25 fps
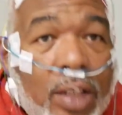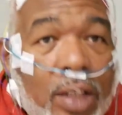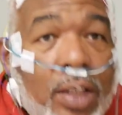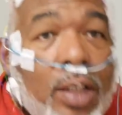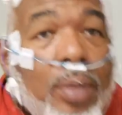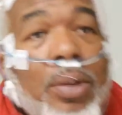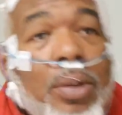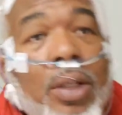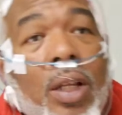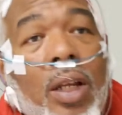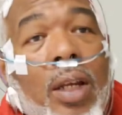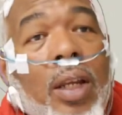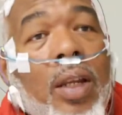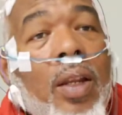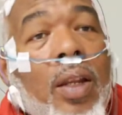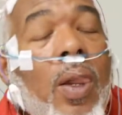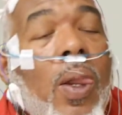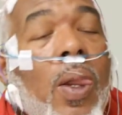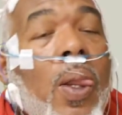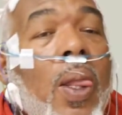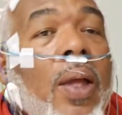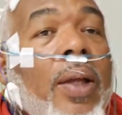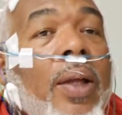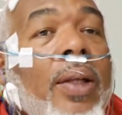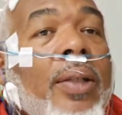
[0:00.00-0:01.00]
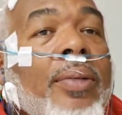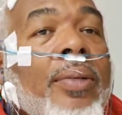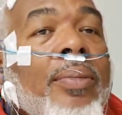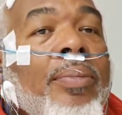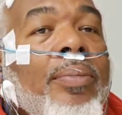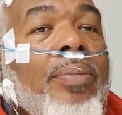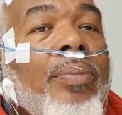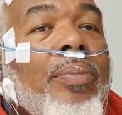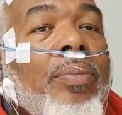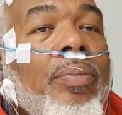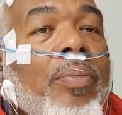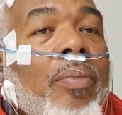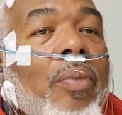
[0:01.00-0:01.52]
sleep study.
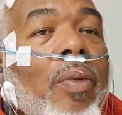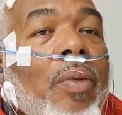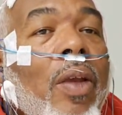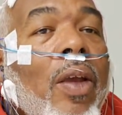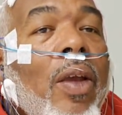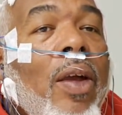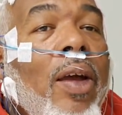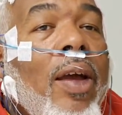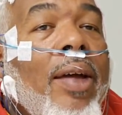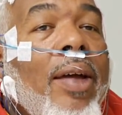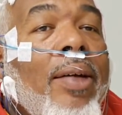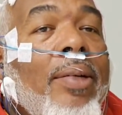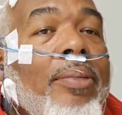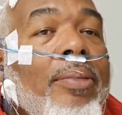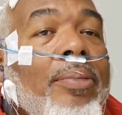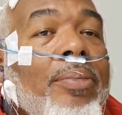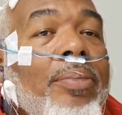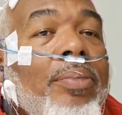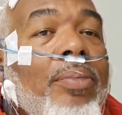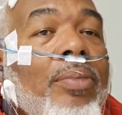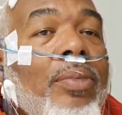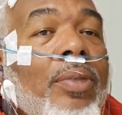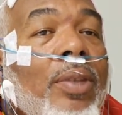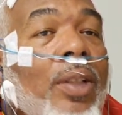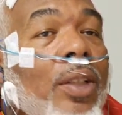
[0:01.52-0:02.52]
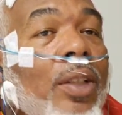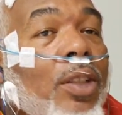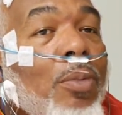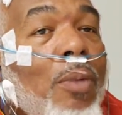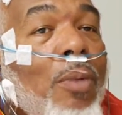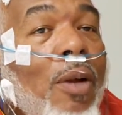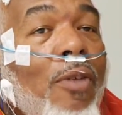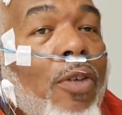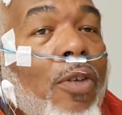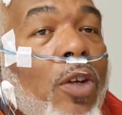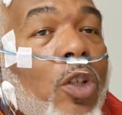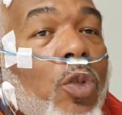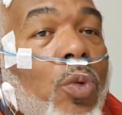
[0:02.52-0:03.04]
Um, this is
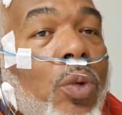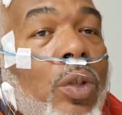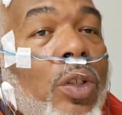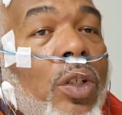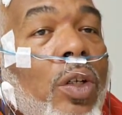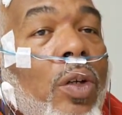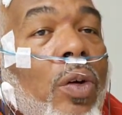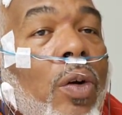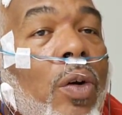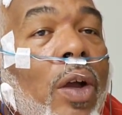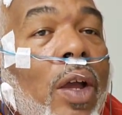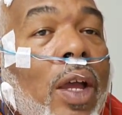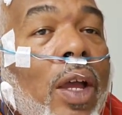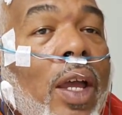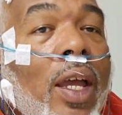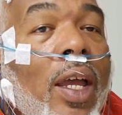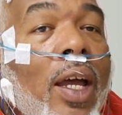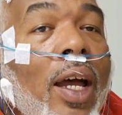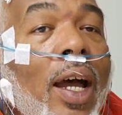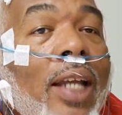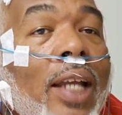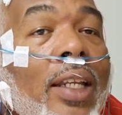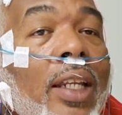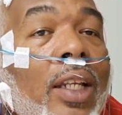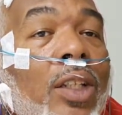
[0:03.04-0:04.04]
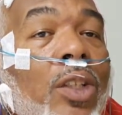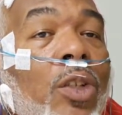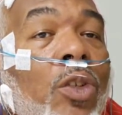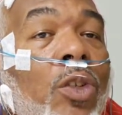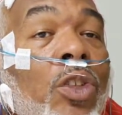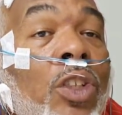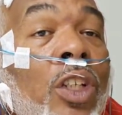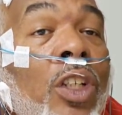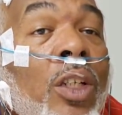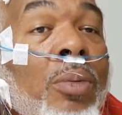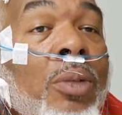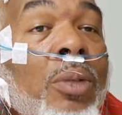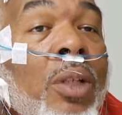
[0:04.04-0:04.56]
my first one too. I did two
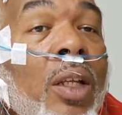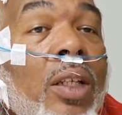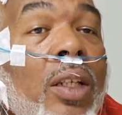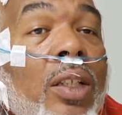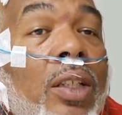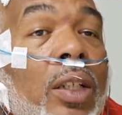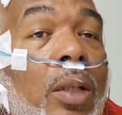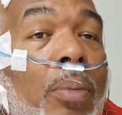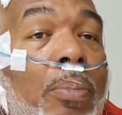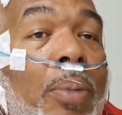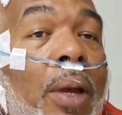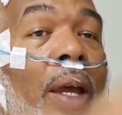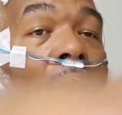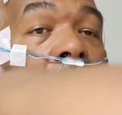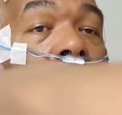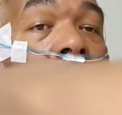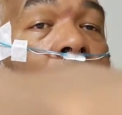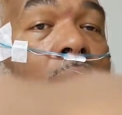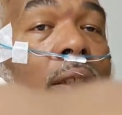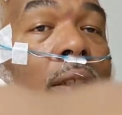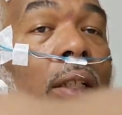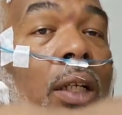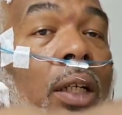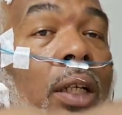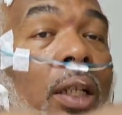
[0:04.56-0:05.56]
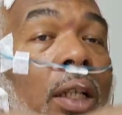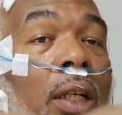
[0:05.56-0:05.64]
sleep studies in the past.